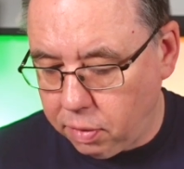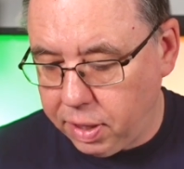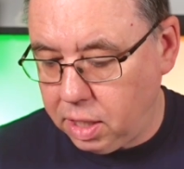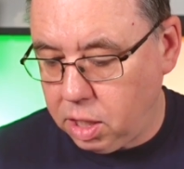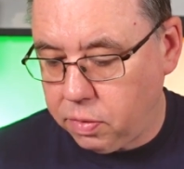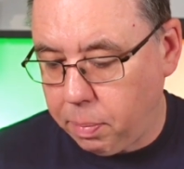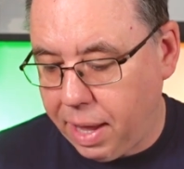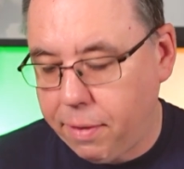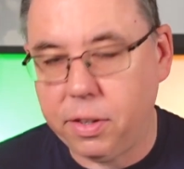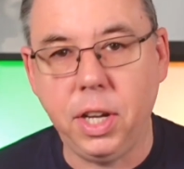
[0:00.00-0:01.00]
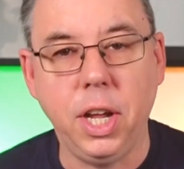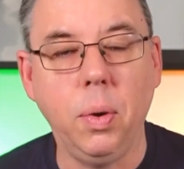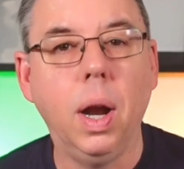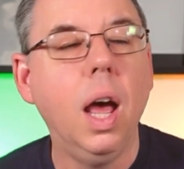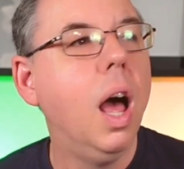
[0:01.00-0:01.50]
of it. This is from the
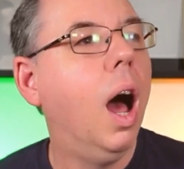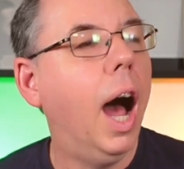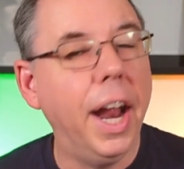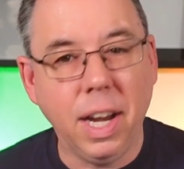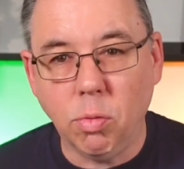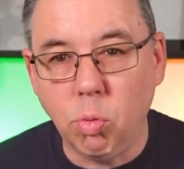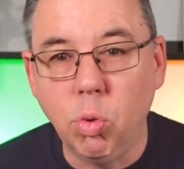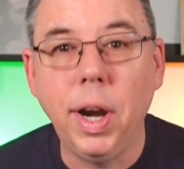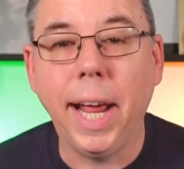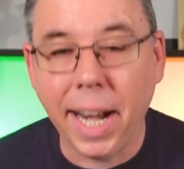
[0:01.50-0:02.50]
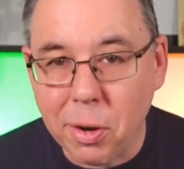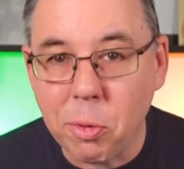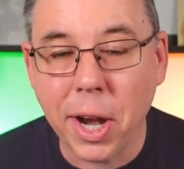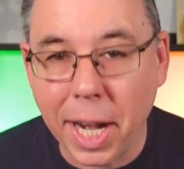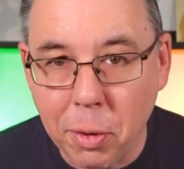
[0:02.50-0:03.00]
afternoon, and it really,
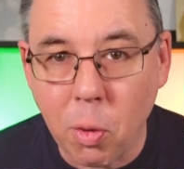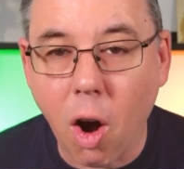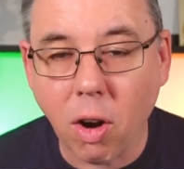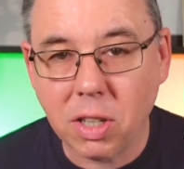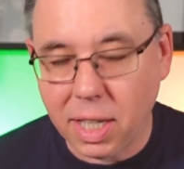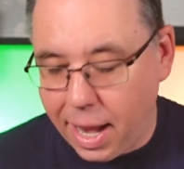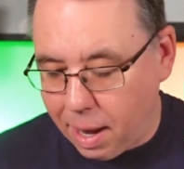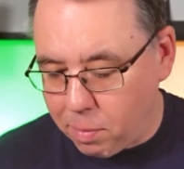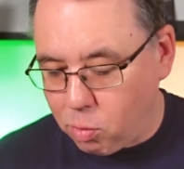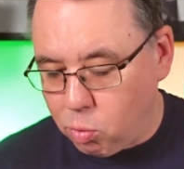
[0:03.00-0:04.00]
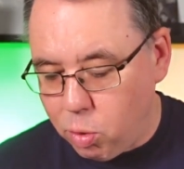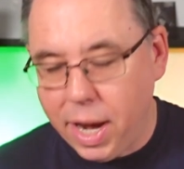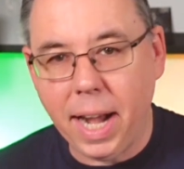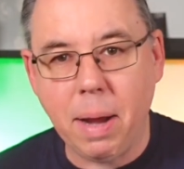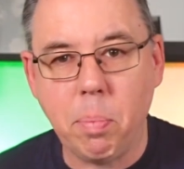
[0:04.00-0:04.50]
really rocks.
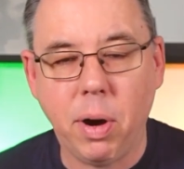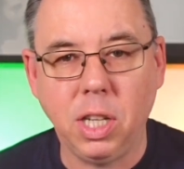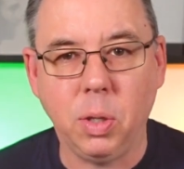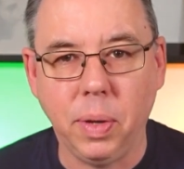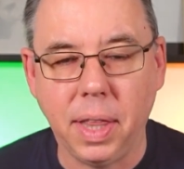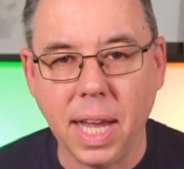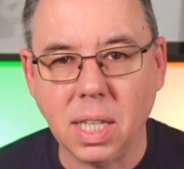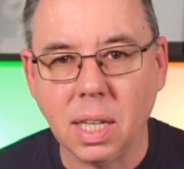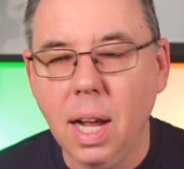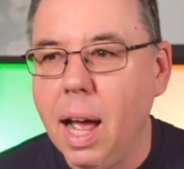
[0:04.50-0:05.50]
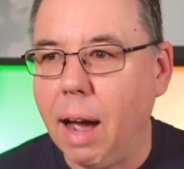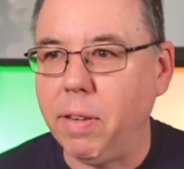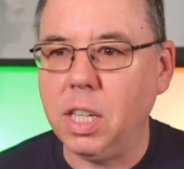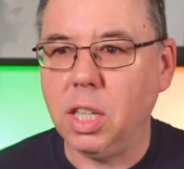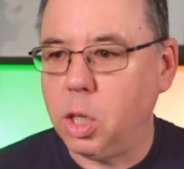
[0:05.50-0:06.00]
Really impressed with this. I've
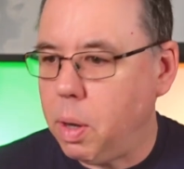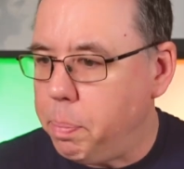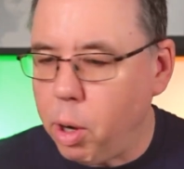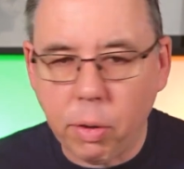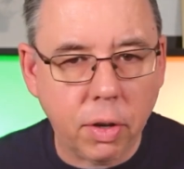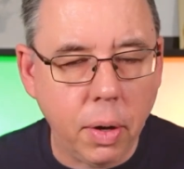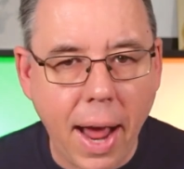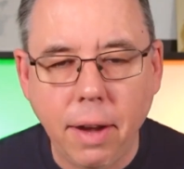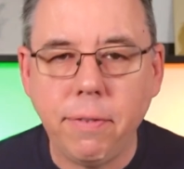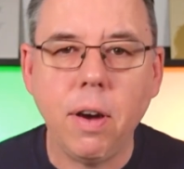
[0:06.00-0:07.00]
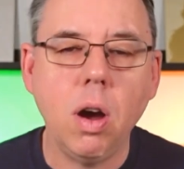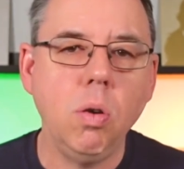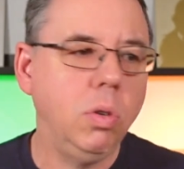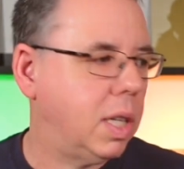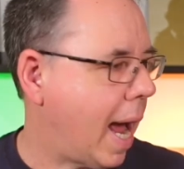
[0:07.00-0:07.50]
listened to it both through
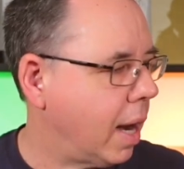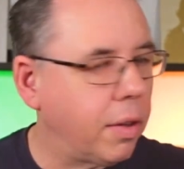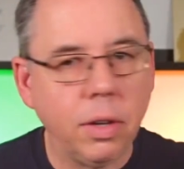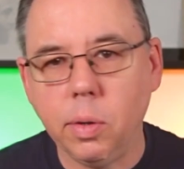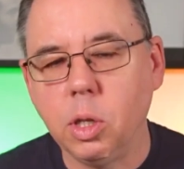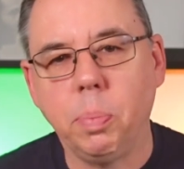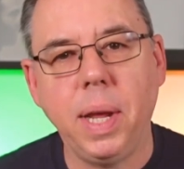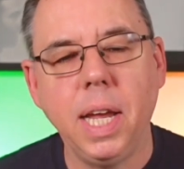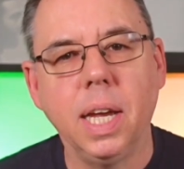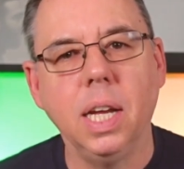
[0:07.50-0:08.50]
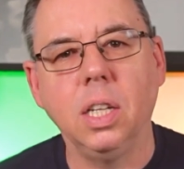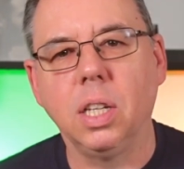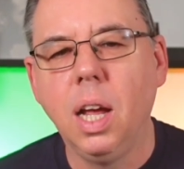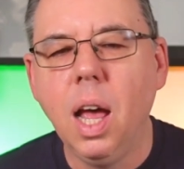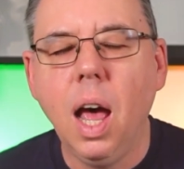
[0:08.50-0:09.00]
headphones and through the
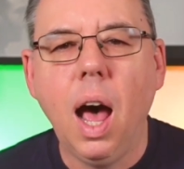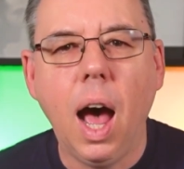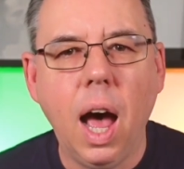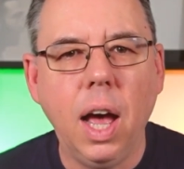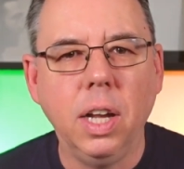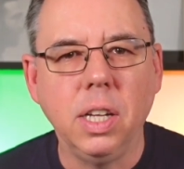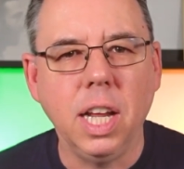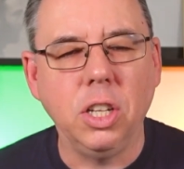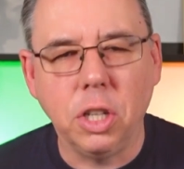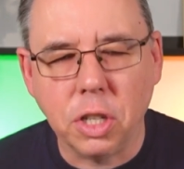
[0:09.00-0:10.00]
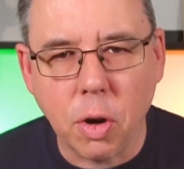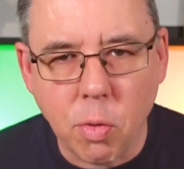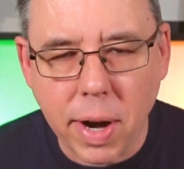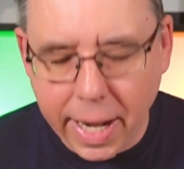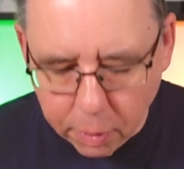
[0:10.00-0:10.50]
speakers, and it's just a
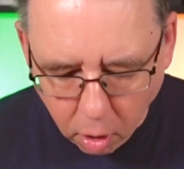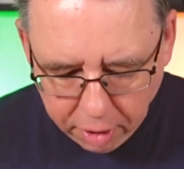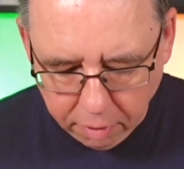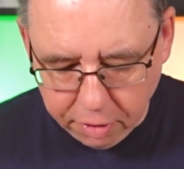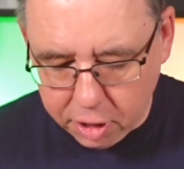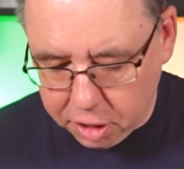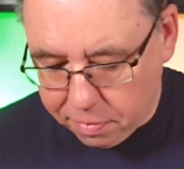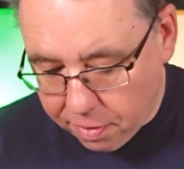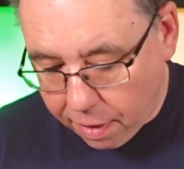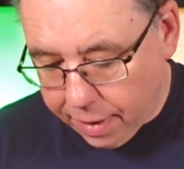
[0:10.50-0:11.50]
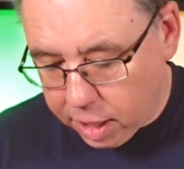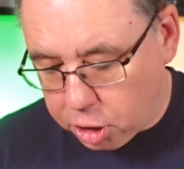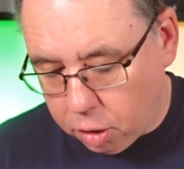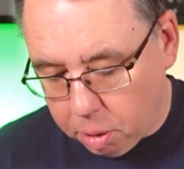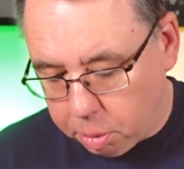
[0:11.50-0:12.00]
really rocking version, very
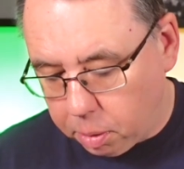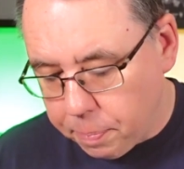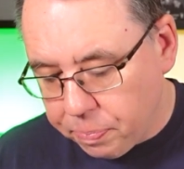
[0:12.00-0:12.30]
enjoyable.